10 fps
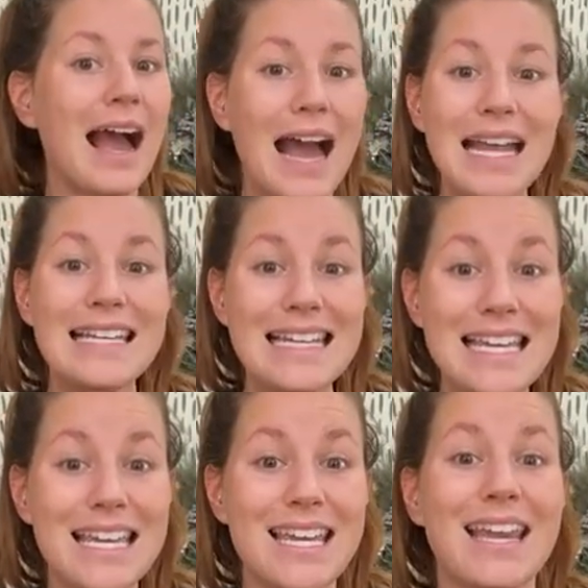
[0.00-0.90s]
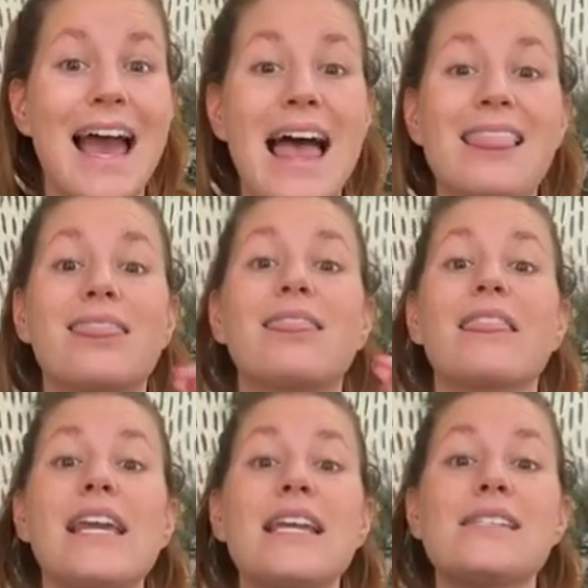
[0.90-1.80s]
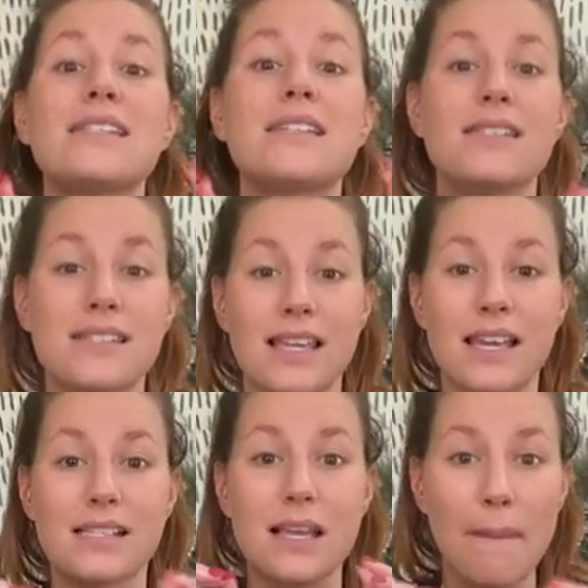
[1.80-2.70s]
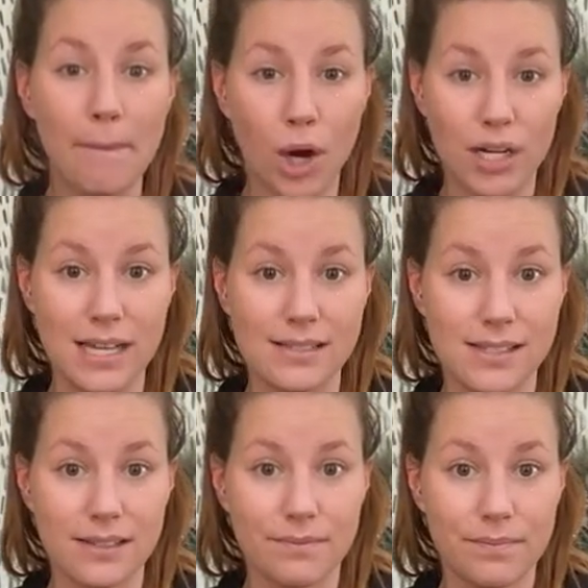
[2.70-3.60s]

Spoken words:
I need at least 6 parties.